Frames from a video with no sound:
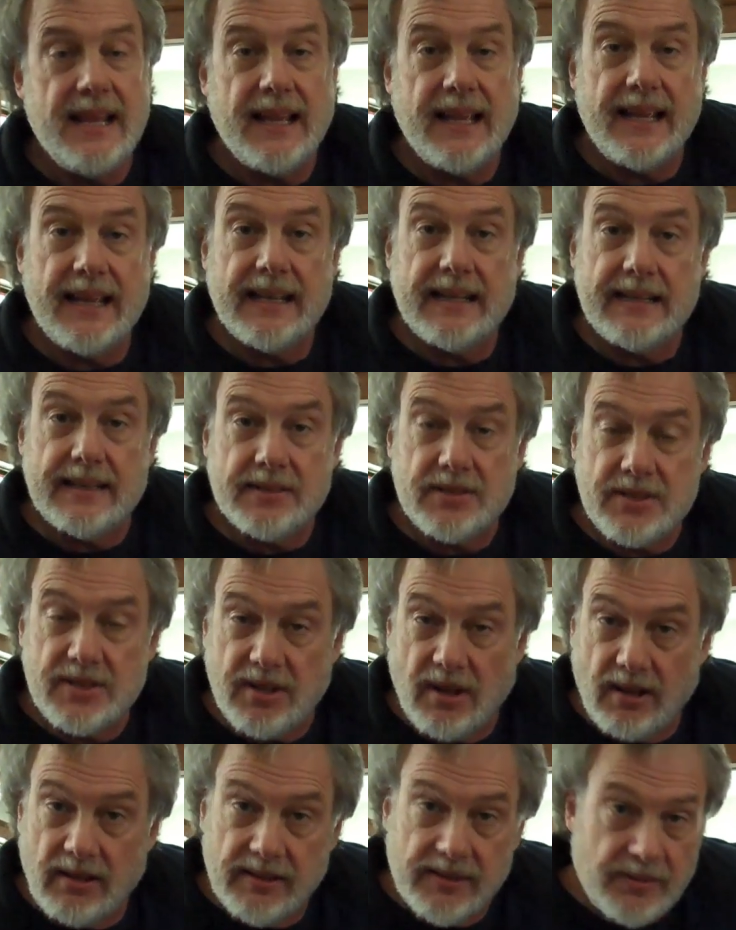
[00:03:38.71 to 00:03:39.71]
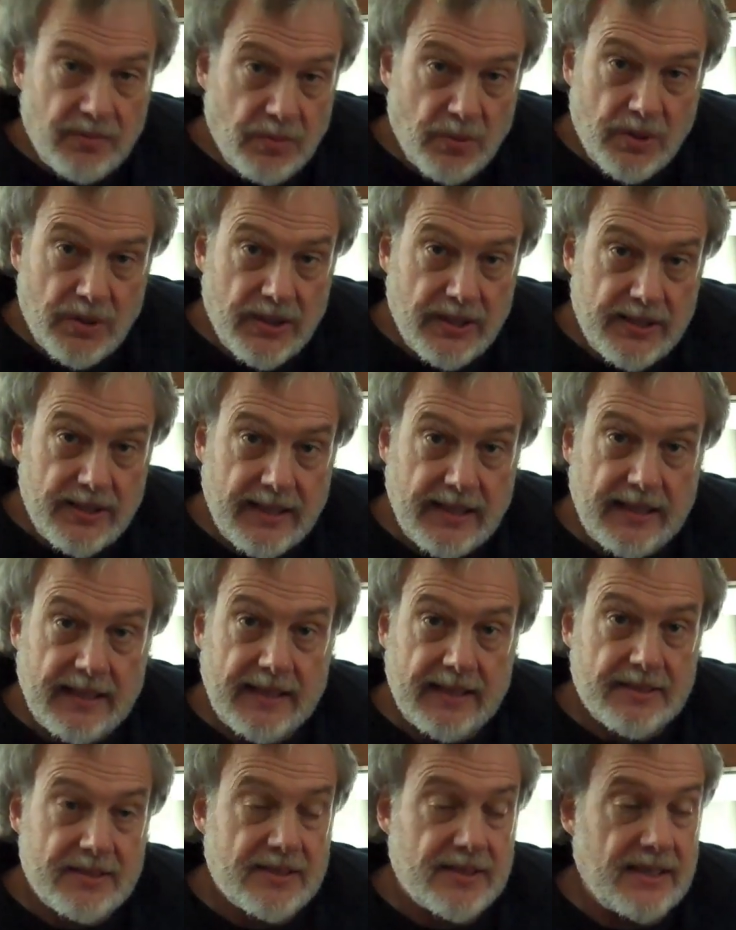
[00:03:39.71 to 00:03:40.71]
and it's solid wood, and
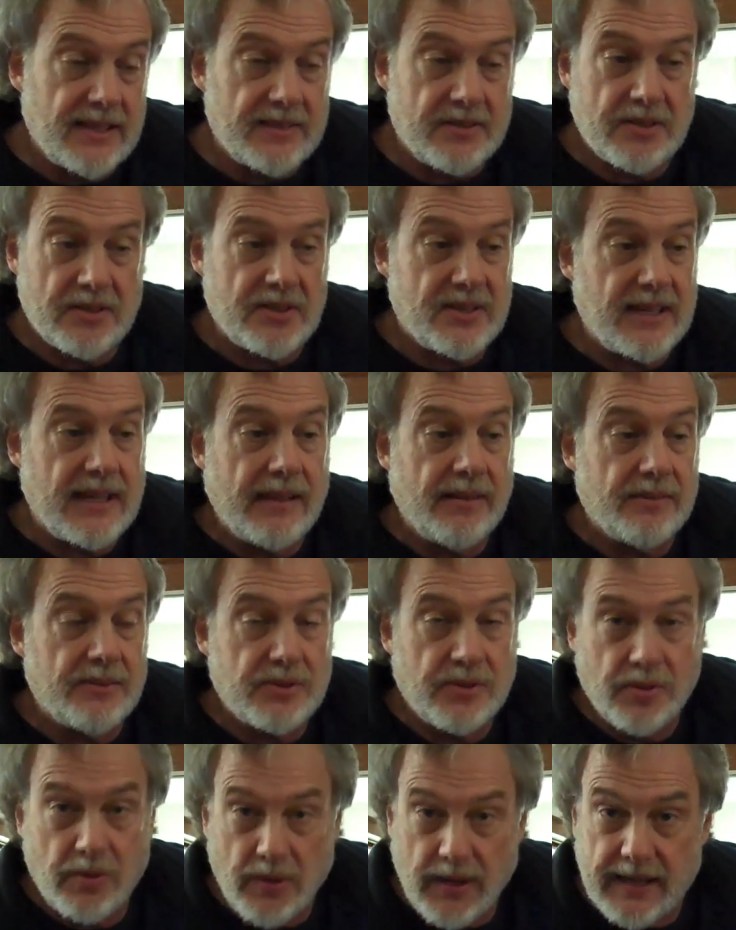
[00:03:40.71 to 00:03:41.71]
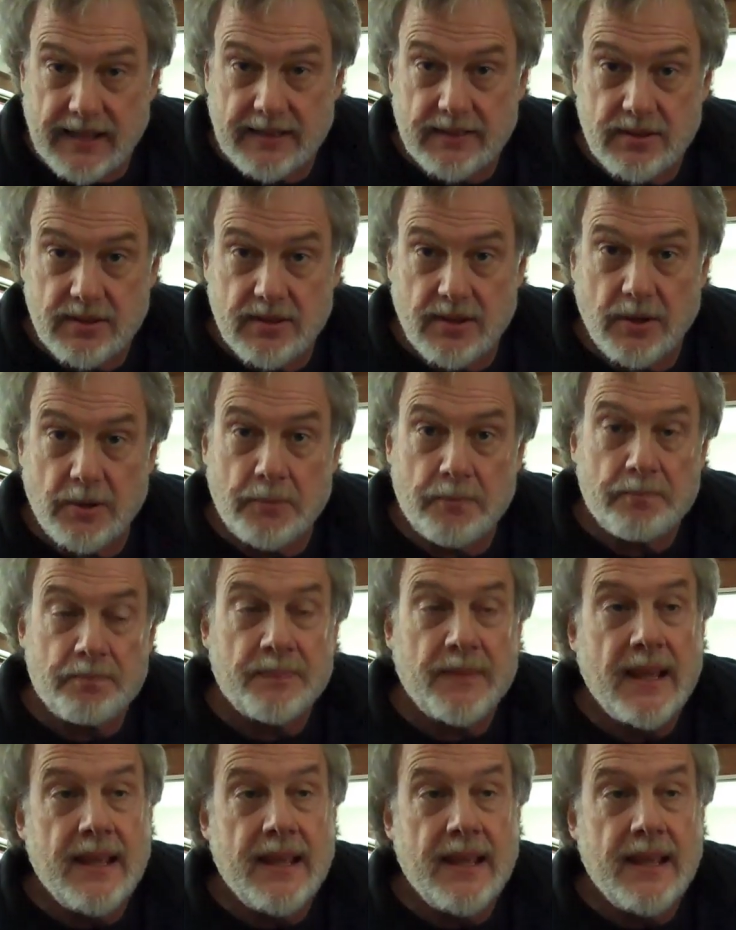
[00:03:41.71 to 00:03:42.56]
it just sounds great. So